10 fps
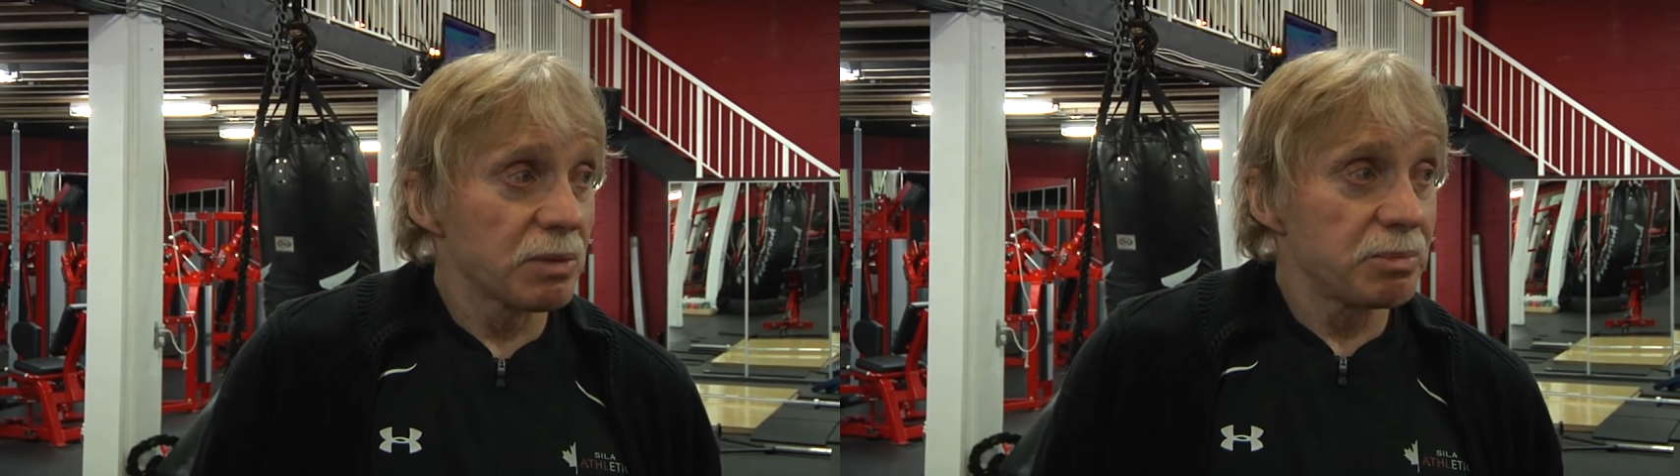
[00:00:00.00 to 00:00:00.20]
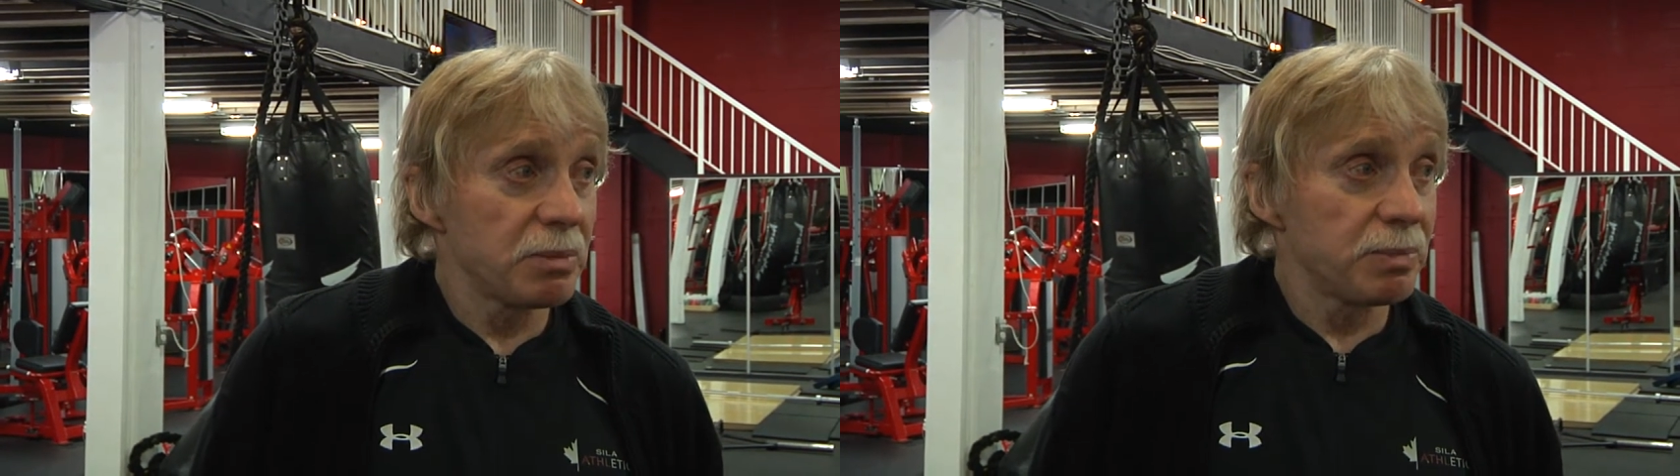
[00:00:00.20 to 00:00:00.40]

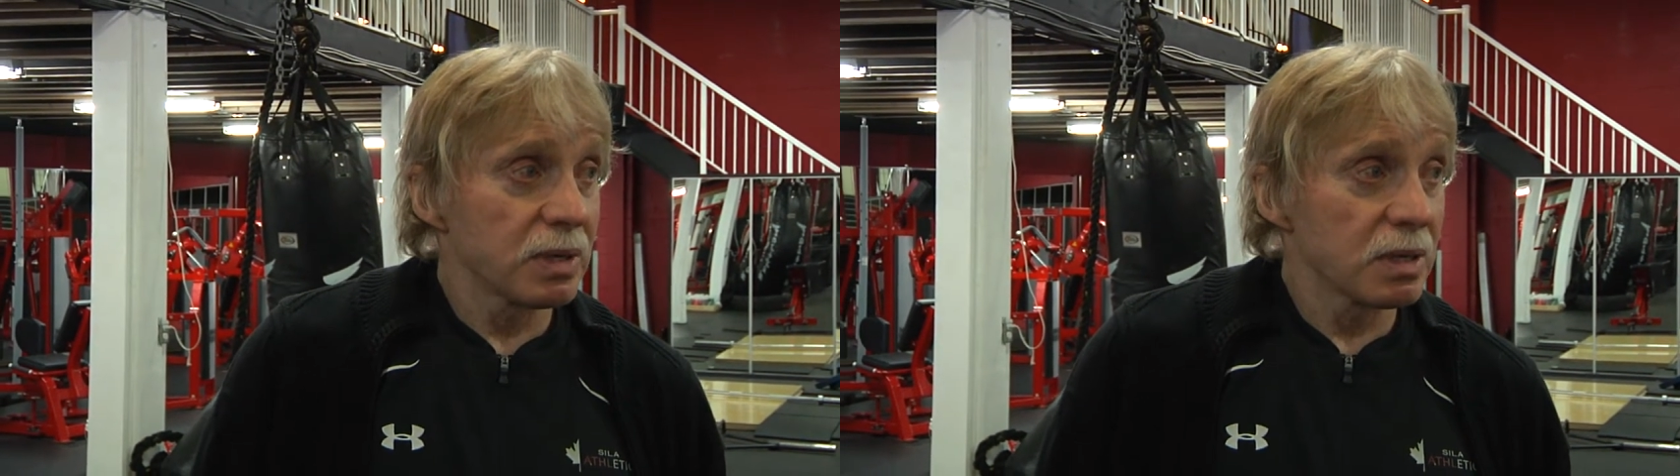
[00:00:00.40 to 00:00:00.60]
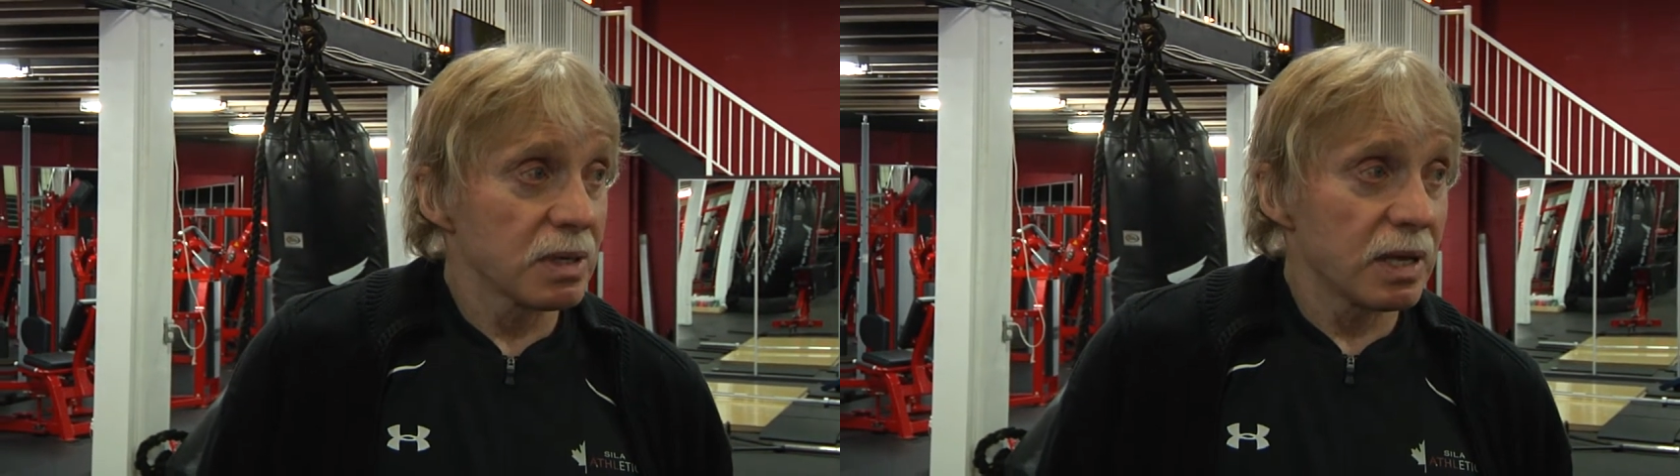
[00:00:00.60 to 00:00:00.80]

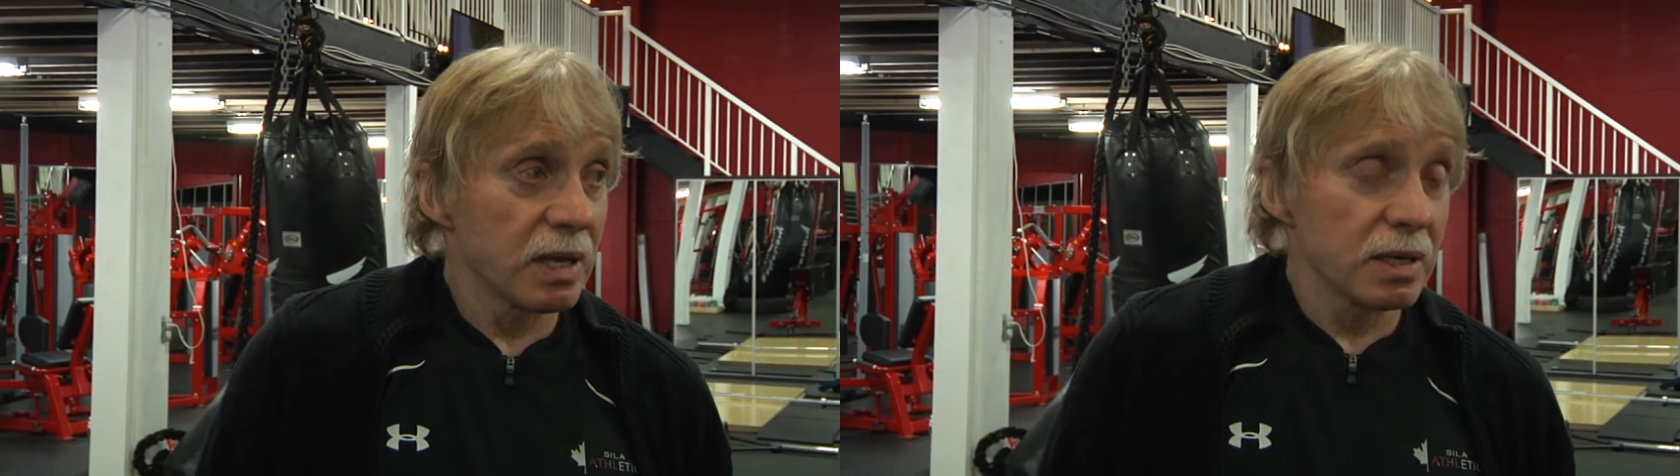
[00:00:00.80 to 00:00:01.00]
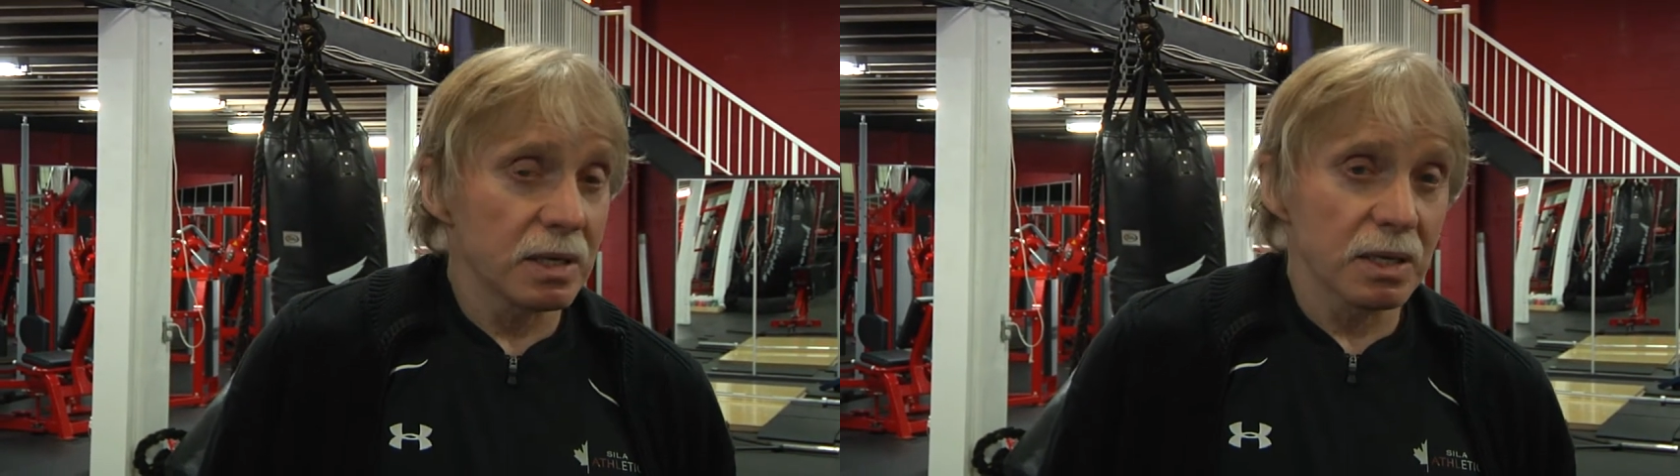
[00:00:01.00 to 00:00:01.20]
people,
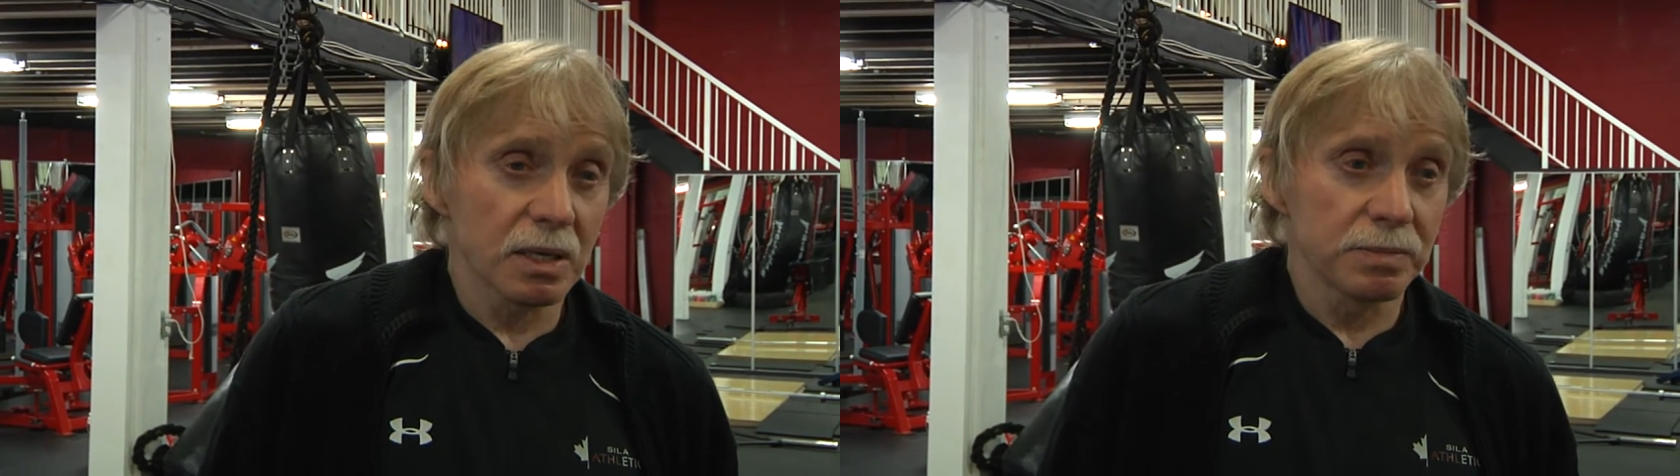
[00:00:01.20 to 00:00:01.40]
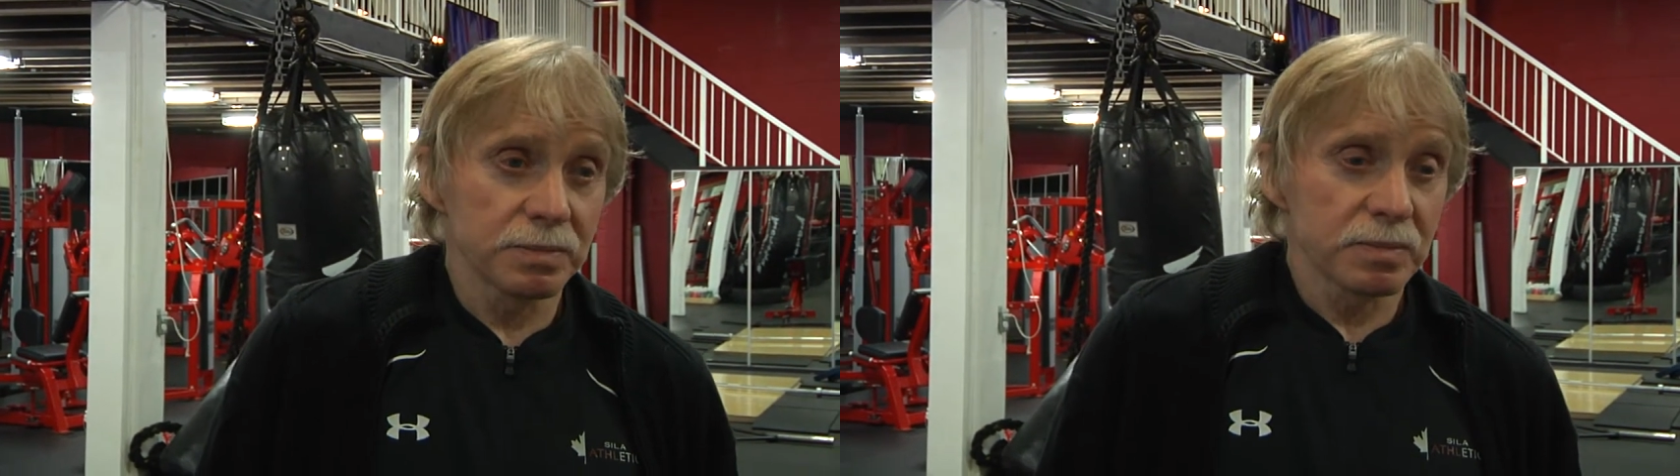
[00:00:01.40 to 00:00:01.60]

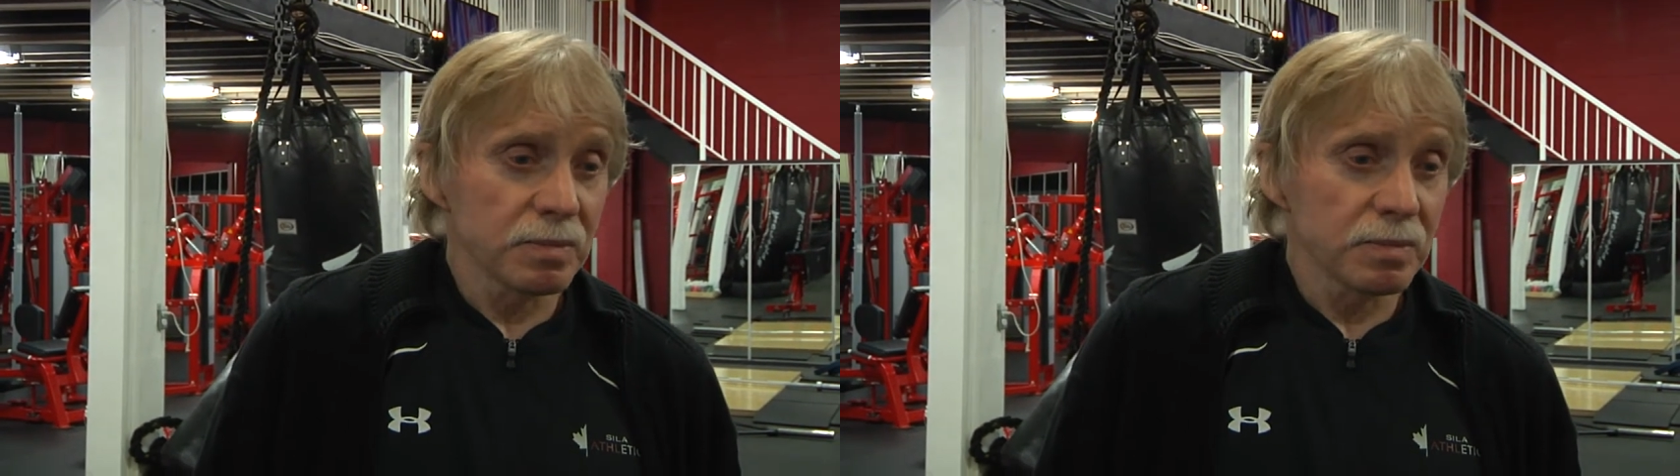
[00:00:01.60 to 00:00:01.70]
and